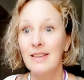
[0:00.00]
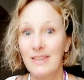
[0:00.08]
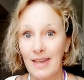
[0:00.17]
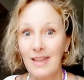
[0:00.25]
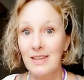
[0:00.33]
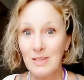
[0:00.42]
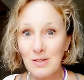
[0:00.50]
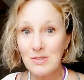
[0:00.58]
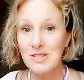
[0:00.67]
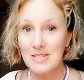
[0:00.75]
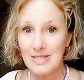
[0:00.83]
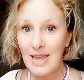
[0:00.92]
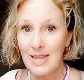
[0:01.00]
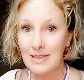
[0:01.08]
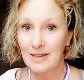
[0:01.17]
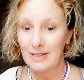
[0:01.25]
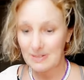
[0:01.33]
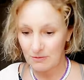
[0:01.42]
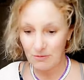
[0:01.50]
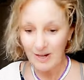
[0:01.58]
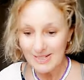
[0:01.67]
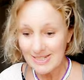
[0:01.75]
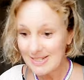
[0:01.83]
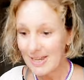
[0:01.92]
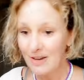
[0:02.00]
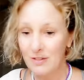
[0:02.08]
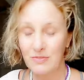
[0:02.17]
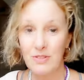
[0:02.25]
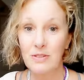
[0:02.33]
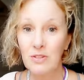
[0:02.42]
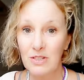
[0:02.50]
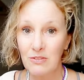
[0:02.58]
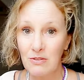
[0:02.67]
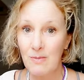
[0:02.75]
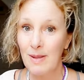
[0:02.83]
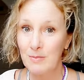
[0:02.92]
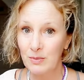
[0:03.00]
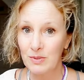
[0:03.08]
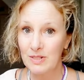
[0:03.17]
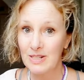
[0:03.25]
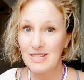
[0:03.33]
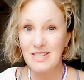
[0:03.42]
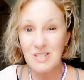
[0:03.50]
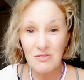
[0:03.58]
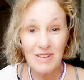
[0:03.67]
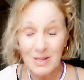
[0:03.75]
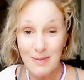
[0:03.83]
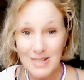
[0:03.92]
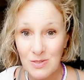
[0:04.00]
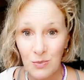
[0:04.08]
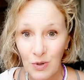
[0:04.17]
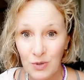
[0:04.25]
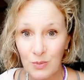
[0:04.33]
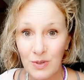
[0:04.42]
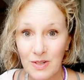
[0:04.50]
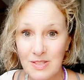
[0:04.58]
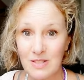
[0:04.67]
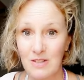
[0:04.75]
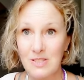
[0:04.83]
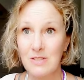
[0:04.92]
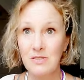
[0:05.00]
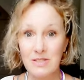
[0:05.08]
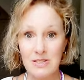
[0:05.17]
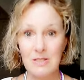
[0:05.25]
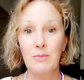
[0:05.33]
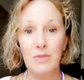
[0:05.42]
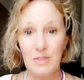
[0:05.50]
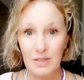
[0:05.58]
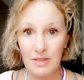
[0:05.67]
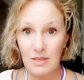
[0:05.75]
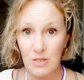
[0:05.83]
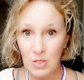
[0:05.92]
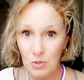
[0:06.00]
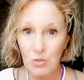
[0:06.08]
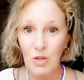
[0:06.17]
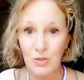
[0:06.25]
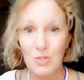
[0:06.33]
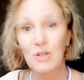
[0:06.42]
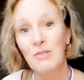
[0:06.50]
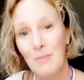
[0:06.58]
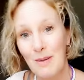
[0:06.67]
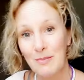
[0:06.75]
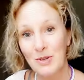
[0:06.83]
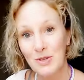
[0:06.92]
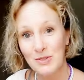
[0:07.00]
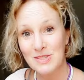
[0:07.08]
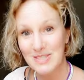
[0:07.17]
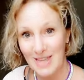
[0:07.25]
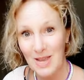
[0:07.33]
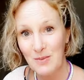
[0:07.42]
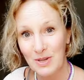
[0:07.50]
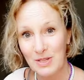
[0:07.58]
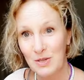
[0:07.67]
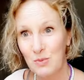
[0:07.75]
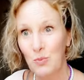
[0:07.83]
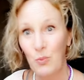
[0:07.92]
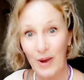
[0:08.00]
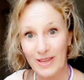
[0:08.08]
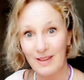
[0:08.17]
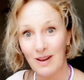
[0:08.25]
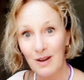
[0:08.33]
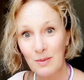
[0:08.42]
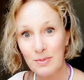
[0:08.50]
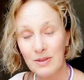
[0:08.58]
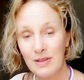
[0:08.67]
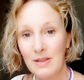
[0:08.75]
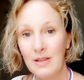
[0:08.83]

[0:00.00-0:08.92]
Get used to saying that. Write it down if you're not going to remember what it is. It doesn't really matter what the words are, so long as it's something that you know you can remember and you can say when you wake up.